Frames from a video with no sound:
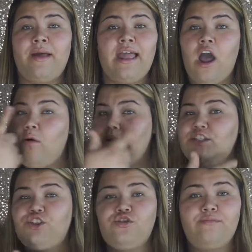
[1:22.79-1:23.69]
I
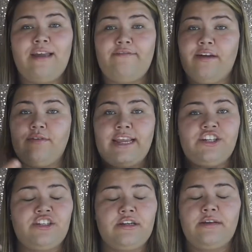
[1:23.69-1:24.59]
always do my
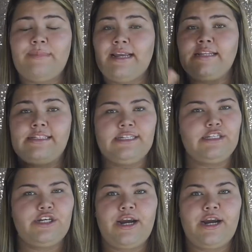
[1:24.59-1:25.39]
foundation, my concealer.